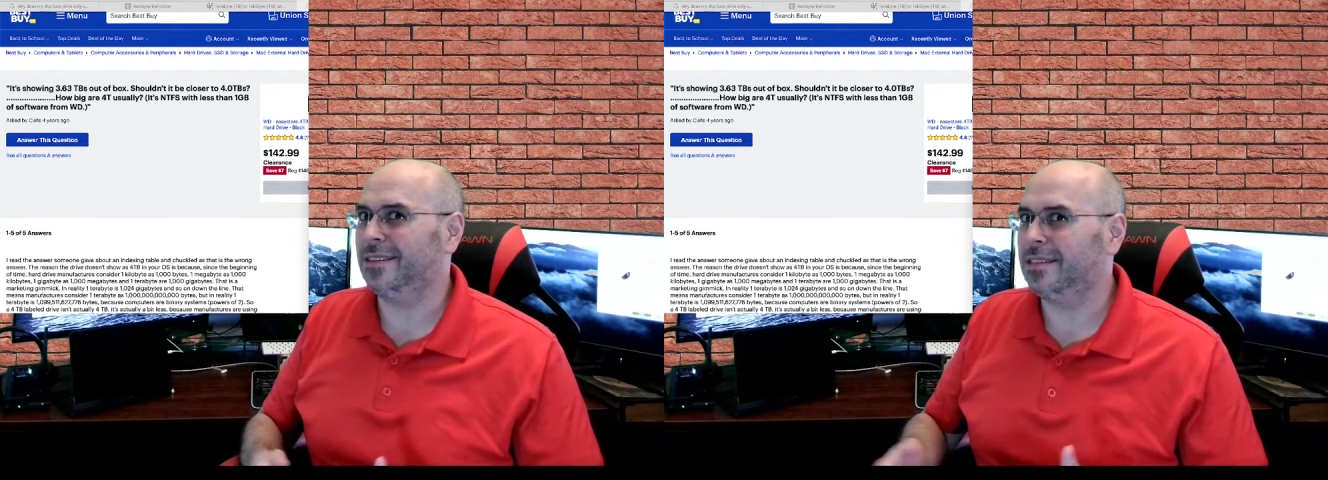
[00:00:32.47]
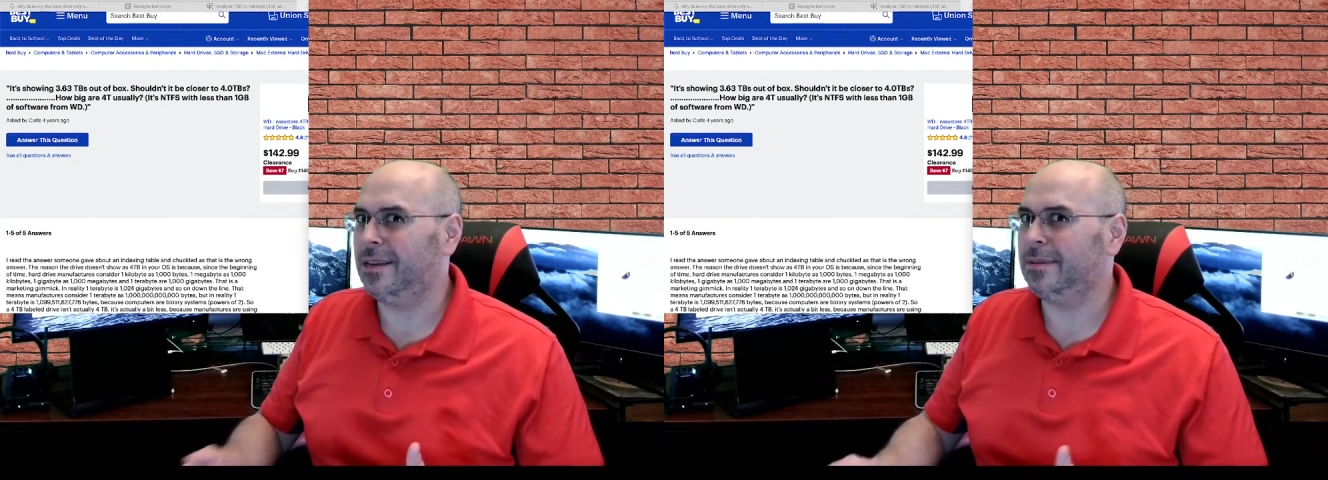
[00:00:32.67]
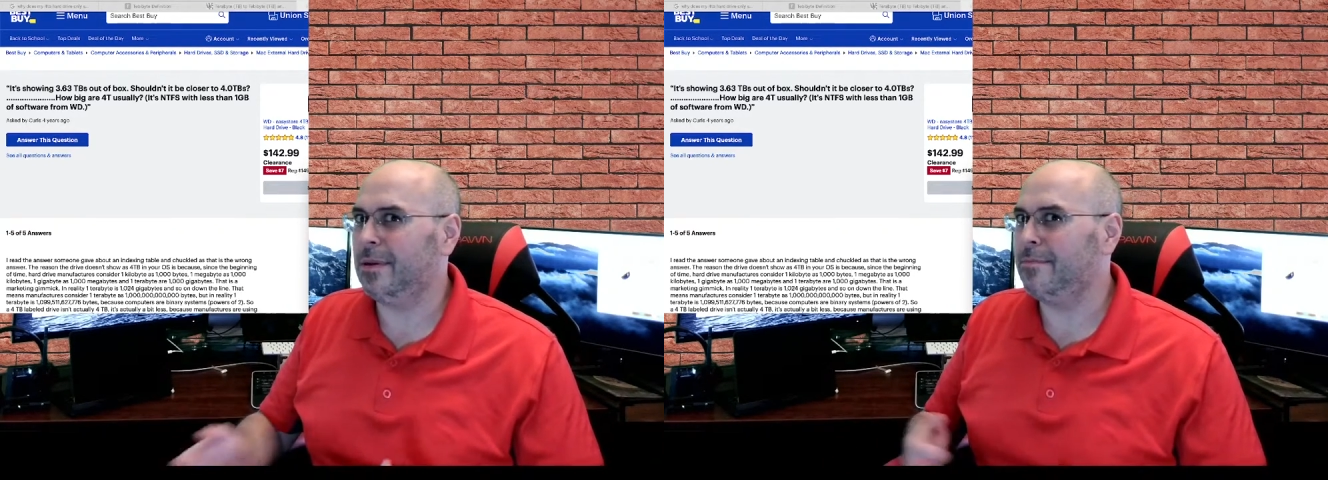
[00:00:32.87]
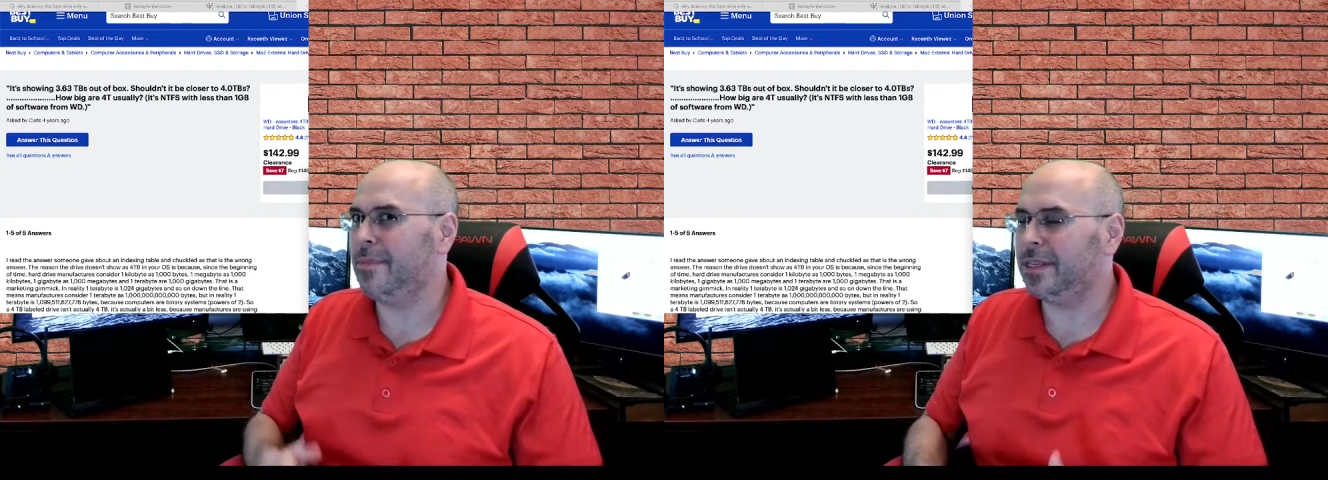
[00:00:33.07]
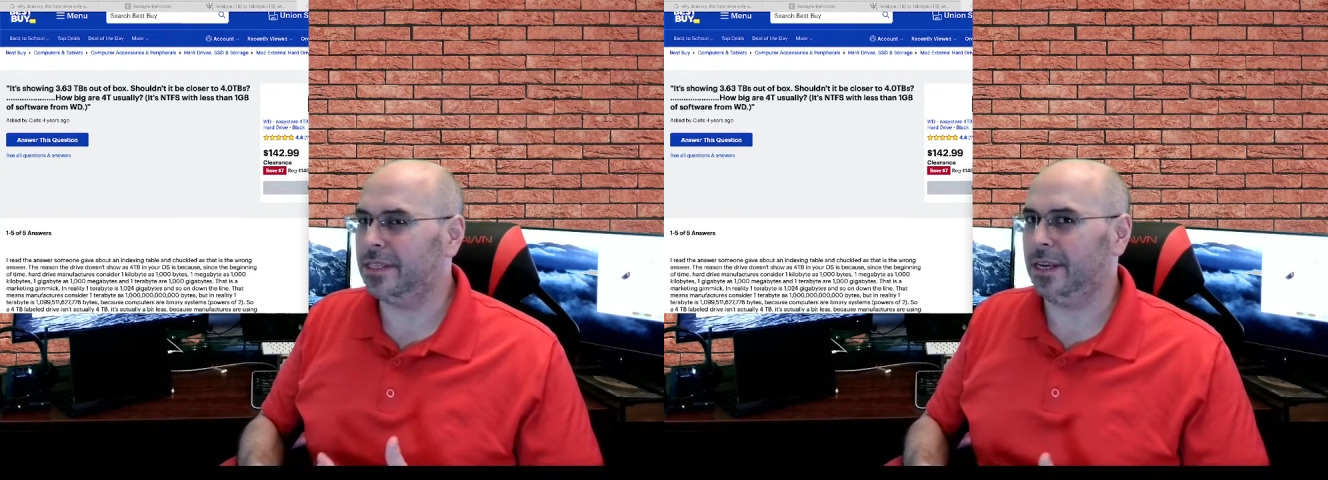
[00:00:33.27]
seems to be
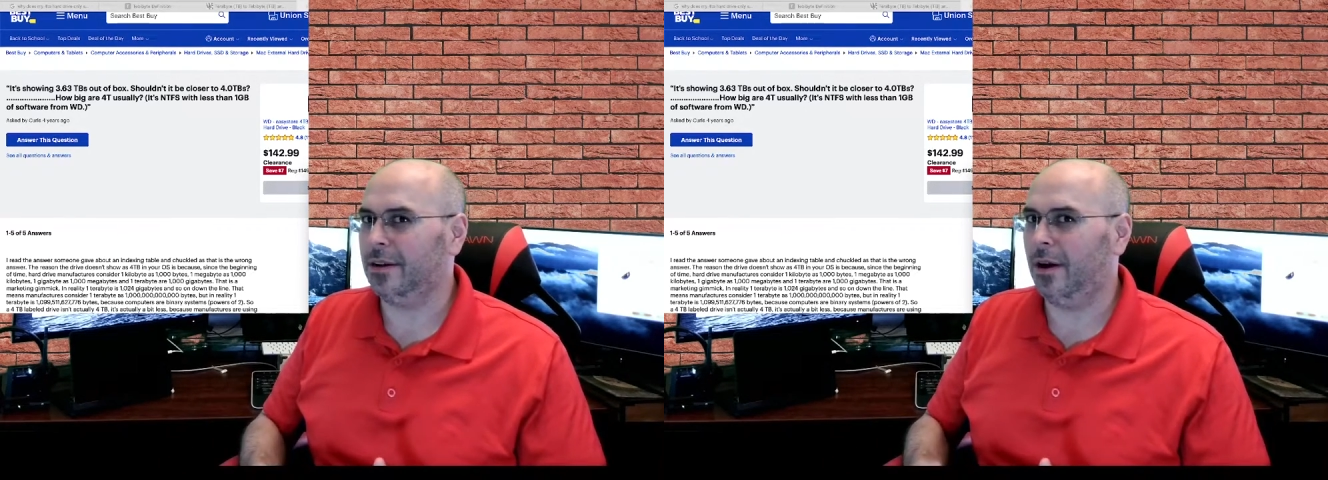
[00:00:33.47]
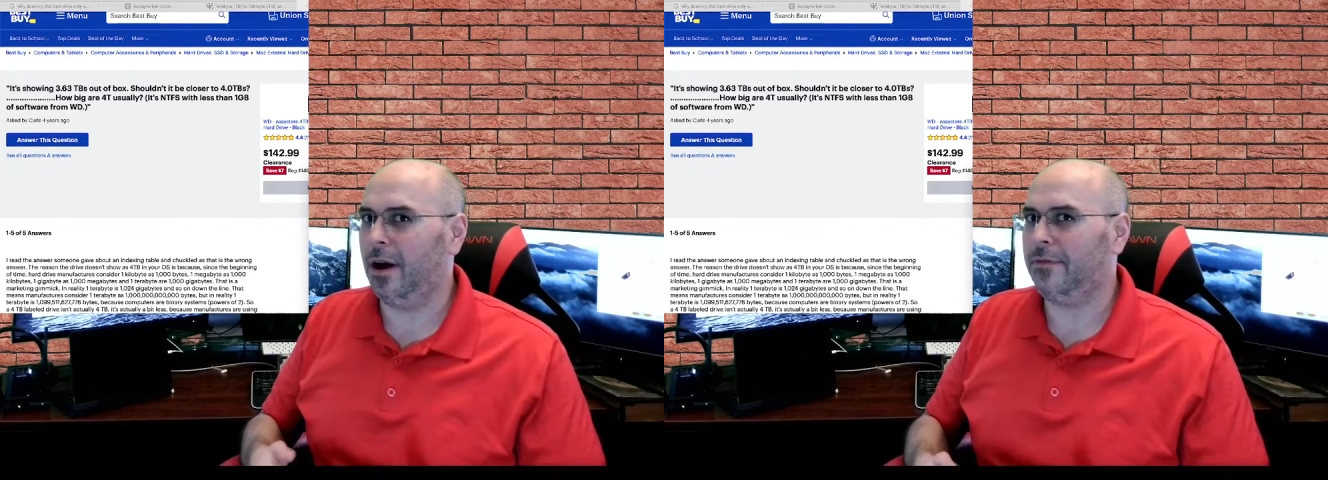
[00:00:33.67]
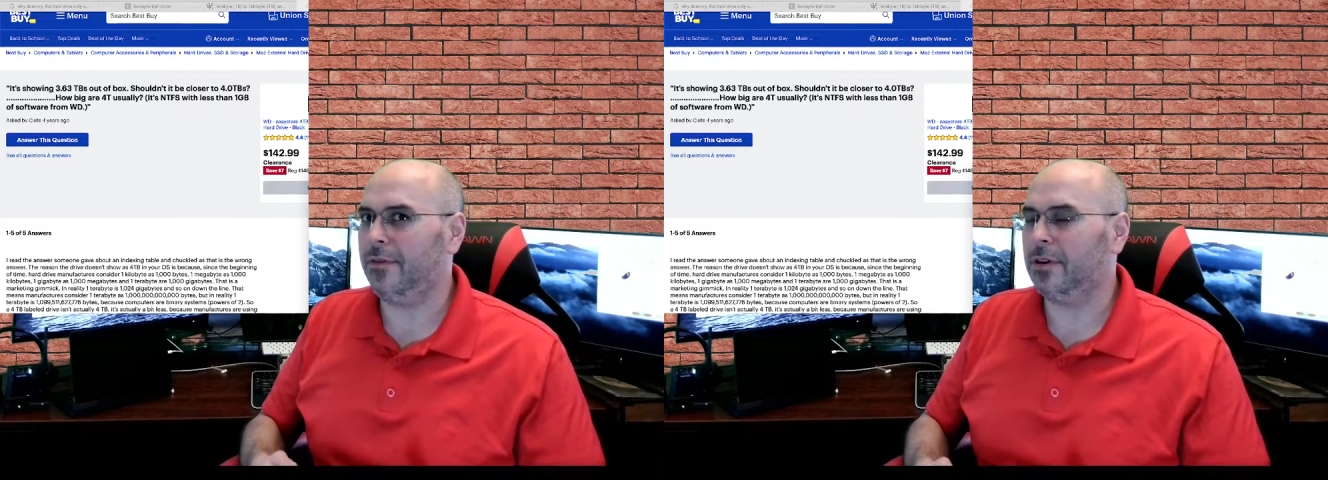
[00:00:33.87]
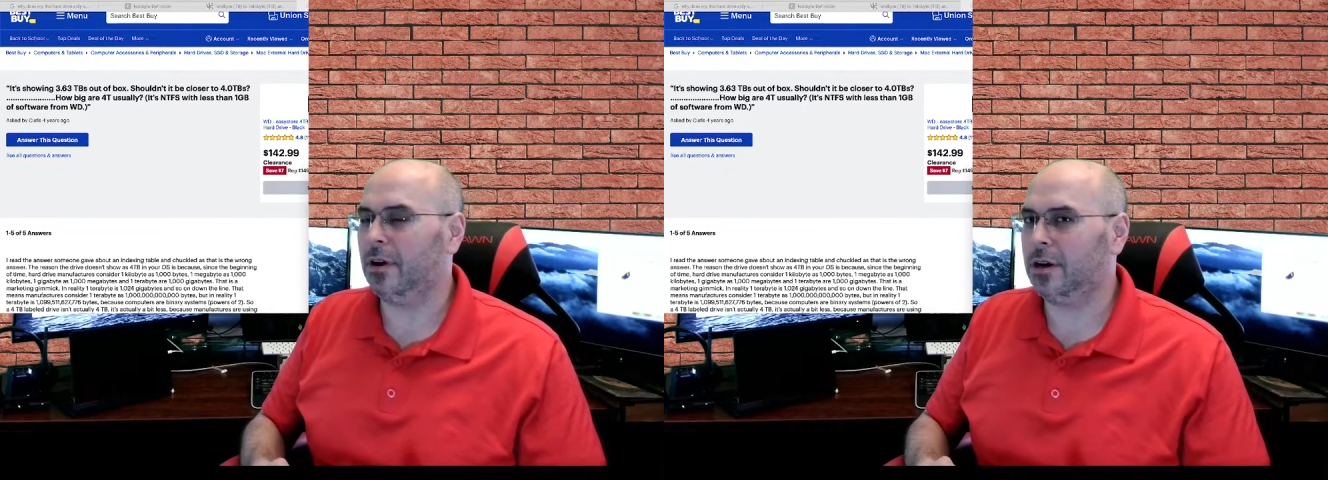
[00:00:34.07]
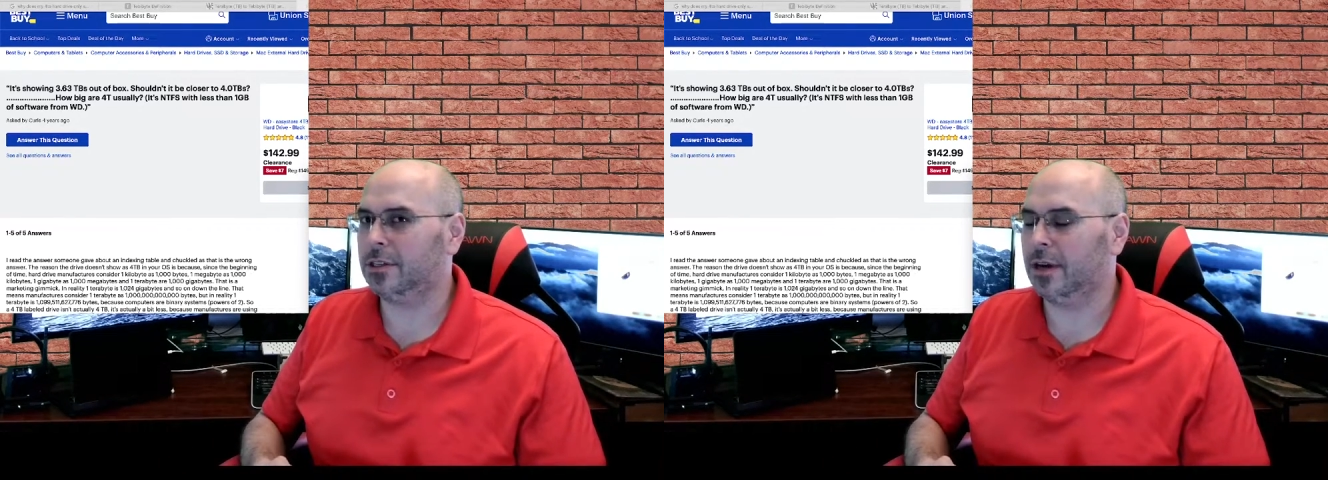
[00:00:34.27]
missing off of your
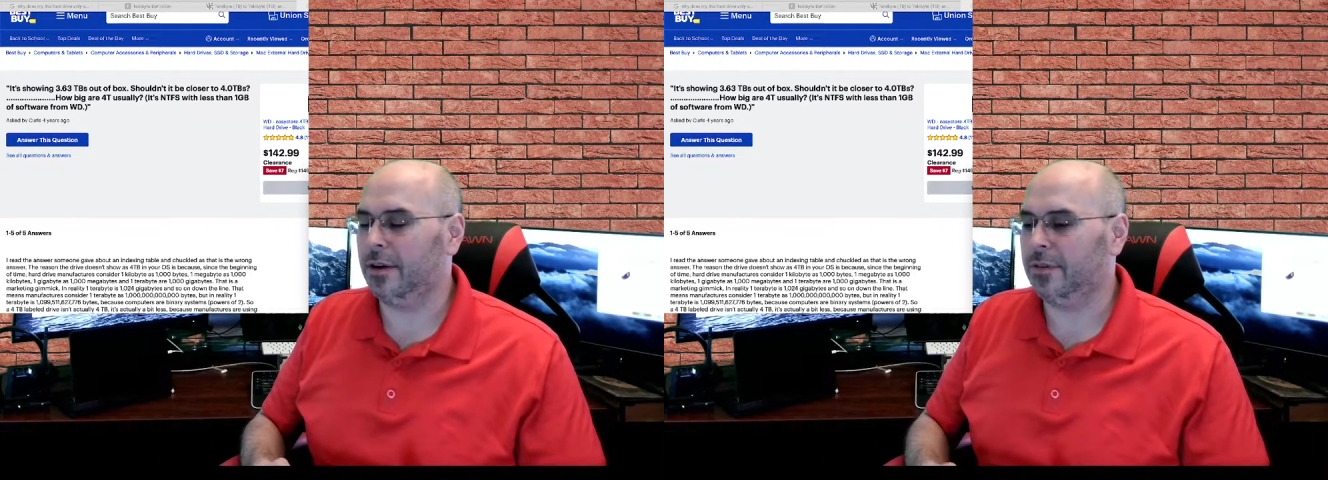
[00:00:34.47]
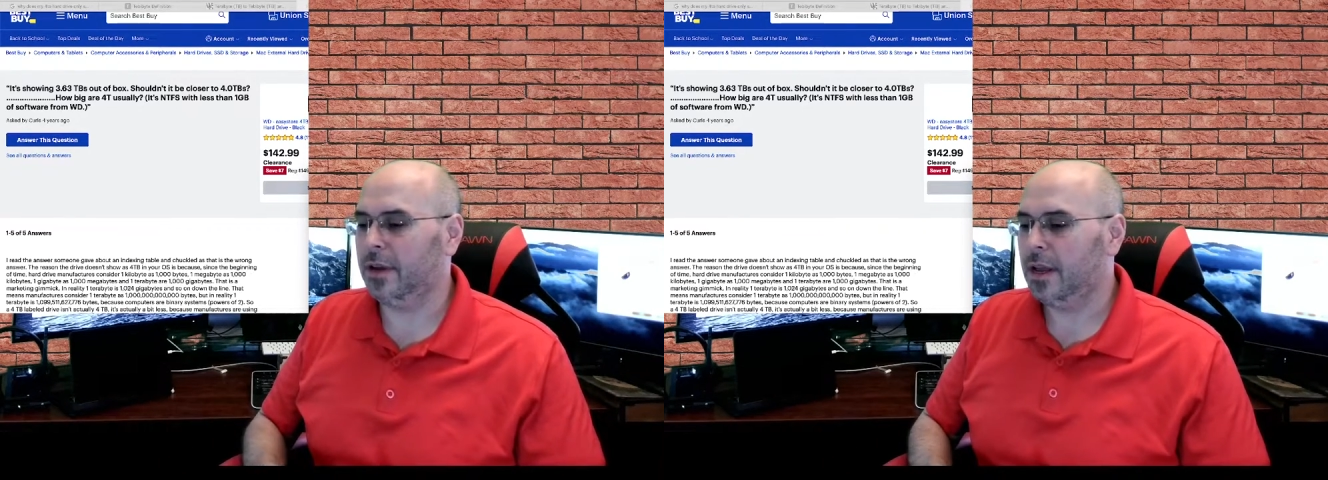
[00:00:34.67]
hard drive.